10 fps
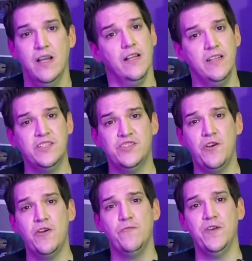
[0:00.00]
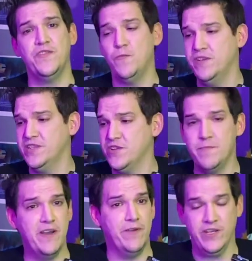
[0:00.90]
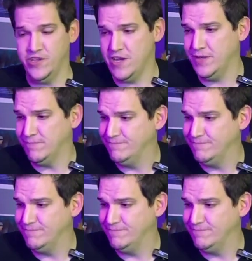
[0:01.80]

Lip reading: Let's start with the one that's on my right, shall we?